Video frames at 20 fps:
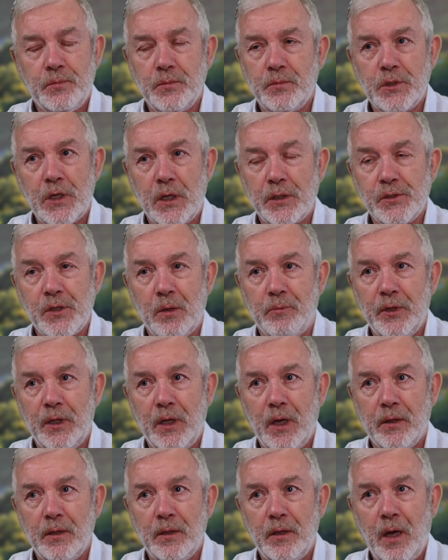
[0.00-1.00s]
telling somebody
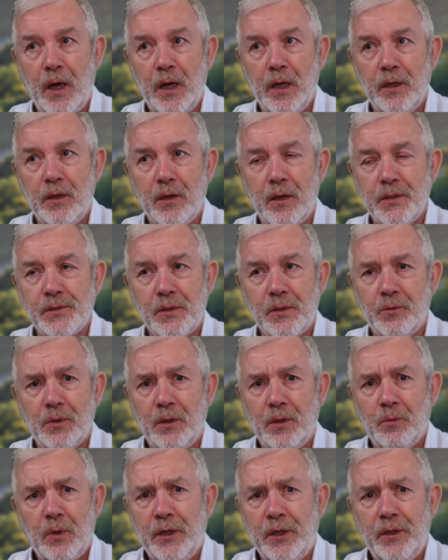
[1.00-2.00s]
the other day, you know, they said,
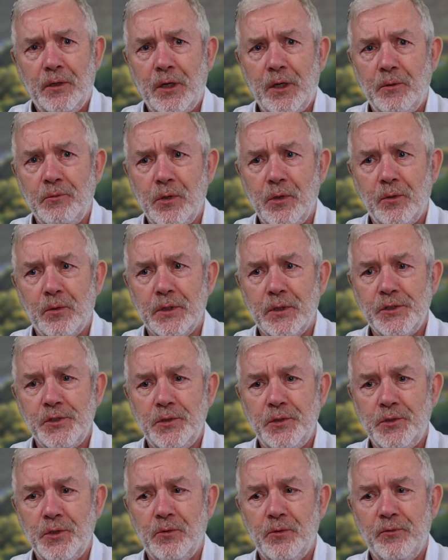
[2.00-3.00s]
well, why do you keep doing all these
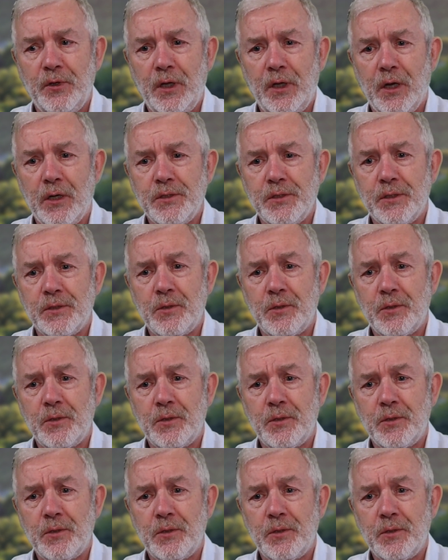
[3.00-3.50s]
YouTube videos?